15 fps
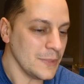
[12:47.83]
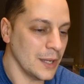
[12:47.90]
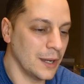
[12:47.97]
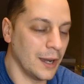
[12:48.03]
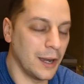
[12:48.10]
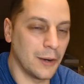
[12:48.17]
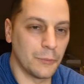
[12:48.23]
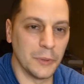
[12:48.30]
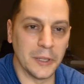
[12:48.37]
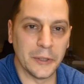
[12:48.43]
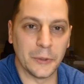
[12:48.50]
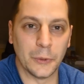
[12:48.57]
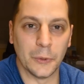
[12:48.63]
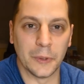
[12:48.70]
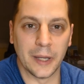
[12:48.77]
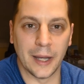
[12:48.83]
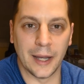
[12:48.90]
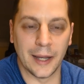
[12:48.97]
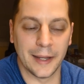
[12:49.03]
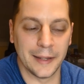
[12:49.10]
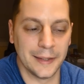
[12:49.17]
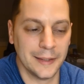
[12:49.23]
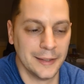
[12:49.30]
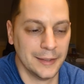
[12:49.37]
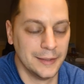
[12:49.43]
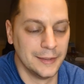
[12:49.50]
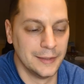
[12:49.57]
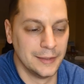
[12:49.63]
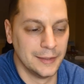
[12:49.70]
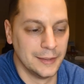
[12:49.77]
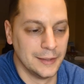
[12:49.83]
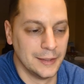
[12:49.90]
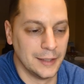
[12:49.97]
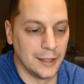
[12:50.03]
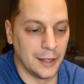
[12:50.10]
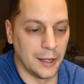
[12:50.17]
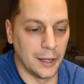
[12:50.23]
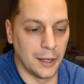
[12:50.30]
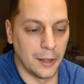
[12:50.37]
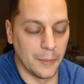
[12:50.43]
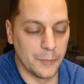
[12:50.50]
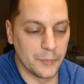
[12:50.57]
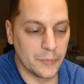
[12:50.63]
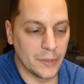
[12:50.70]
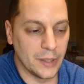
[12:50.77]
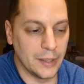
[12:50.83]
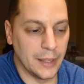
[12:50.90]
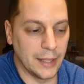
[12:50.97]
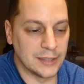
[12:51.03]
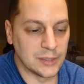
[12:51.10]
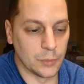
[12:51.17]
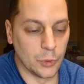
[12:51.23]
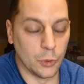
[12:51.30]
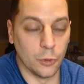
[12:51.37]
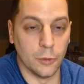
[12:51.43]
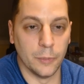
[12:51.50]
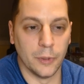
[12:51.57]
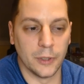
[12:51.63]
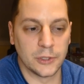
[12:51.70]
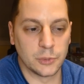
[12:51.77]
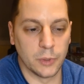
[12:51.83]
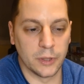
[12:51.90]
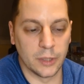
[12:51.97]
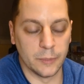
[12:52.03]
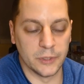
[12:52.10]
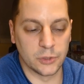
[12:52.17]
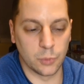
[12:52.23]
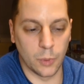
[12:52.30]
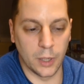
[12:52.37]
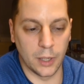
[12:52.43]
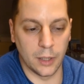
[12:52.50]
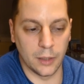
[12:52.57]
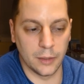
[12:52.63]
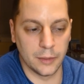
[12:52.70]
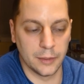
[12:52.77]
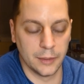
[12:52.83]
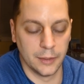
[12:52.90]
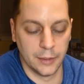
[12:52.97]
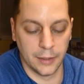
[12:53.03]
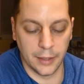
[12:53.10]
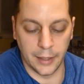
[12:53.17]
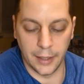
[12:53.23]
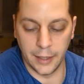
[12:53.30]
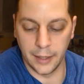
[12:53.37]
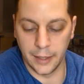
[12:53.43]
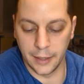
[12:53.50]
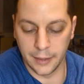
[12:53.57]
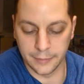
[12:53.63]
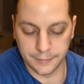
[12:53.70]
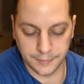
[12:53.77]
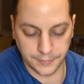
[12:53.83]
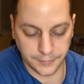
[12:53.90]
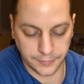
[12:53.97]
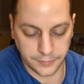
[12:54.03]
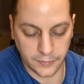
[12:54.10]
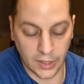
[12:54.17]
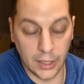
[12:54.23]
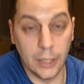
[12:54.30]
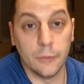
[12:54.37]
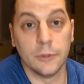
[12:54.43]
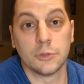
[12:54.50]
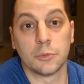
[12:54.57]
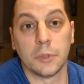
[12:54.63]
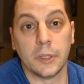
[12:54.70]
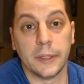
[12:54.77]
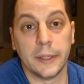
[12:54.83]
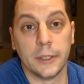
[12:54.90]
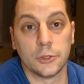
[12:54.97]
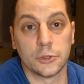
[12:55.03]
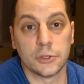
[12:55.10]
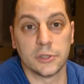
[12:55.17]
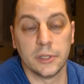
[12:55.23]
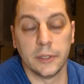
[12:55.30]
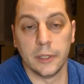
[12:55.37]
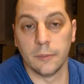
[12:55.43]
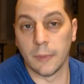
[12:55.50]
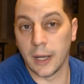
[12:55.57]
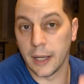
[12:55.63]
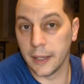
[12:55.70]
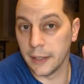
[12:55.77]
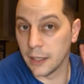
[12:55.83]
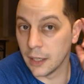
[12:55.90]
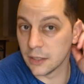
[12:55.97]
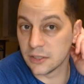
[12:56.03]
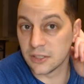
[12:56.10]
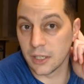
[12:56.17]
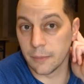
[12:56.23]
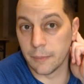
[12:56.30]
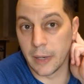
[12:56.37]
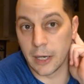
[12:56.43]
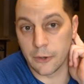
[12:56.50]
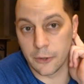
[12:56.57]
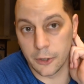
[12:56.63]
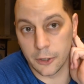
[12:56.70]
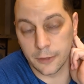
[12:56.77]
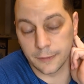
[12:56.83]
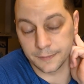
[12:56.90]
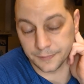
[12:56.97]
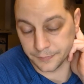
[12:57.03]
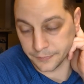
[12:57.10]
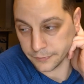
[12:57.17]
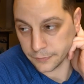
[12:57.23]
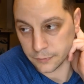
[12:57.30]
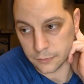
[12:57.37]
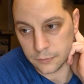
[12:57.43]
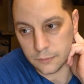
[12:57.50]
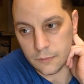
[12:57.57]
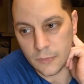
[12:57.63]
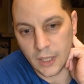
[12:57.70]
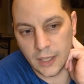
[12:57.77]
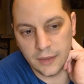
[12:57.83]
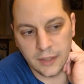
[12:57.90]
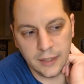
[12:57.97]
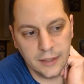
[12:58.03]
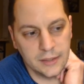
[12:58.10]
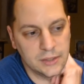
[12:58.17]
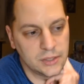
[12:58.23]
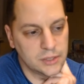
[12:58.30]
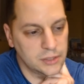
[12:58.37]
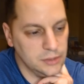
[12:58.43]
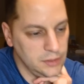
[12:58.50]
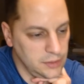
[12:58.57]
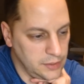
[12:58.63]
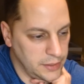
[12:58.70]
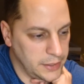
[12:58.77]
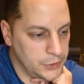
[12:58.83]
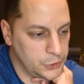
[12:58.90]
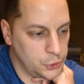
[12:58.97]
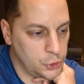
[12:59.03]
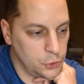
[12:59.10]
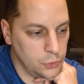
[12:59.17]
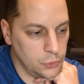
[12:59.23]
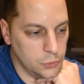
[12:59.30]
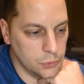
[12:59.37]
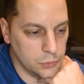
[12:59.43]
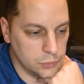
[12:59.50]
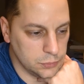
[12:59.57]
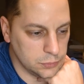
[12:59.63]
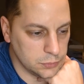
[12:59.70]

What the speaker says: Really cool guy. Had some cool books with him as well. And he was really interested in my Submariner. I think it's issue,